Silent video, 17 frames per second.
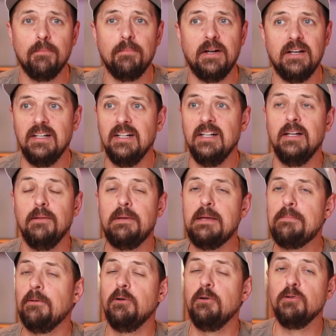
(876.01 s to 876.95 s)
but
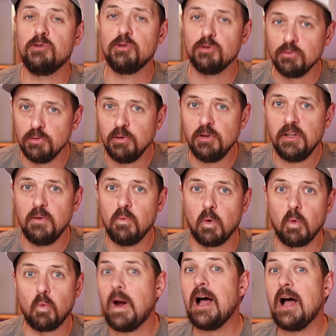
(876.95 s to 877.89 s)
people who truly
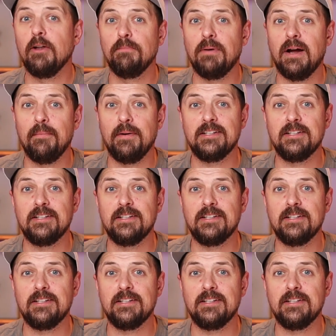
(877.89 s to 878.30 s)
were wowed by